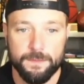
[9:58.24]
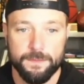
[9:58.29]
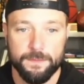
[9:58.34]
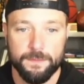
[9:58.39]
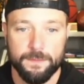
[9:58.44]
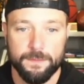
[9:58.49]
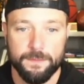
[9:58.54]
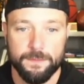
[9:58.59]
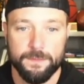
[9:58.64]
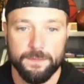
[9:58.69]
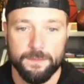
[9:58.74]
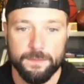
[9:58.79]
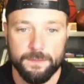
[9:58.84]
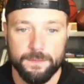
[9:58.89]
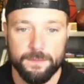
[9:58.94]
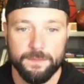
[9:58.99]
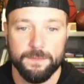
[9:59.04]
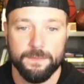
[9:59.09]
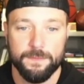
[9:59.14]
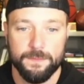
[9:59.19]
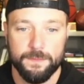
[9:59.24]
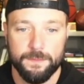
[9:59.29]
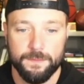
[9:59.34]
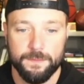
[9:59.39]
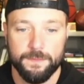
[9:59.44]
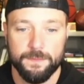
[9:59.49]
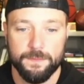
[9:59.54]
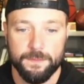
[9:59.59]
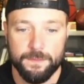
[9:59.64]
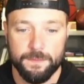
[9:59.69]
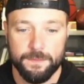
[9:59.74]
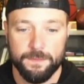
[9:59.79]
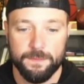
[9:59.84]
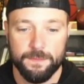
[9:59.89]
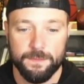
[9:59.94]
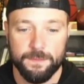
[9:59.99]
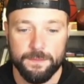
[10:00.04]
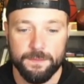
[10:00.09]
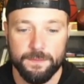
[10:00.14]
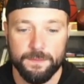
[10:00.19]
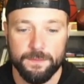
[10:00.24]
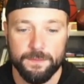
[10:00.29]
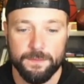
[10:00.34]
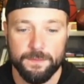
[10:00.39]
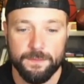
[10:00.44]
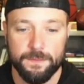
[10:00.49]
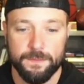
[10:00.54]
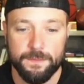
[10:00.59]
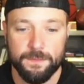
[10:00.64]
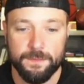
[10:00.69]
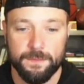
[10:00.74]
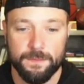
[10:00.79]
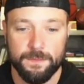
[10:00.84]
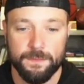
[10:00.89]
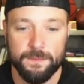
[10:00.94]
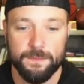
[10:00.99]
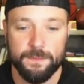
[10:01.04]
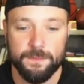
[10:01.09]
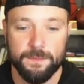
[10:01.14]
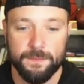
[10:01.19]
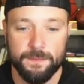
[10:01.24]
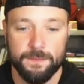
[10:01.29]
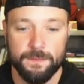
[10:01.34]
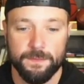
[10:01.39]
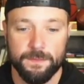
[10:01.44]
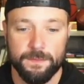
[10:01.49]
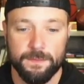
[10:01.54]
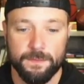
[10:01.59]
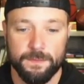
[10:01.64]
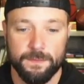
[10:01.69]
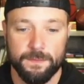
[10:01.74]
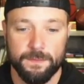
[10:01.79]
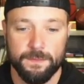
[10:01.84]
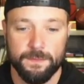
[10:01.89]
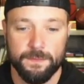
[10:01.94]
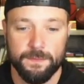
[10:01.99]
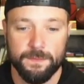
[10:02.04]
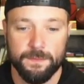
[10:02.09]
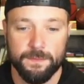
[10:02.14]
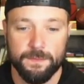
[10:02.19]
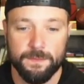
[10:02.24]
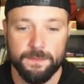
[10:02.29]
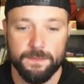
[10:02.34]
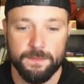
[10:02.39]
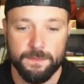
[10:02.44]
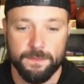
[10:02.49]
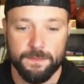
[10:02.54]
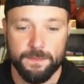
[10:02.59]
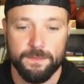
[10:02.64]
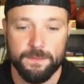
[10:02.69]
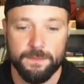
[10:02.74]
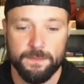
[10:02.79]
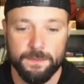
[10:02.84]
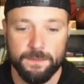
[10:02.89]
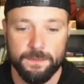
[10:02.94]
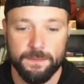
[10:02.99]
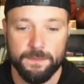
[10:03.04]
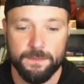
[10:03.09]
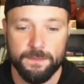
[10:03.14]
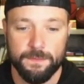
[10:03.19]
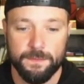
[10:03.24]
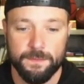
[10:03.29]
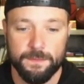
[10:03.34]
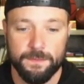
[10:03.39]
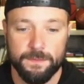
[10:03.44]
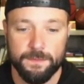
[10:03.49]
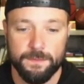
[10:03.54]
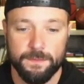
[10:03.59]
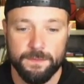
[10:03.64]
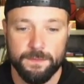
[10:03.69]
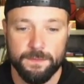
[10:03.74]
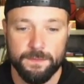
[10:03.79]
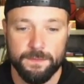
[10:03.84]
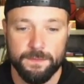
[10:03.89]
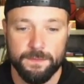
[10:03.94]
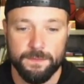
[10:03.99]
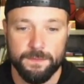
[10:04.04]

This person isn't speaking.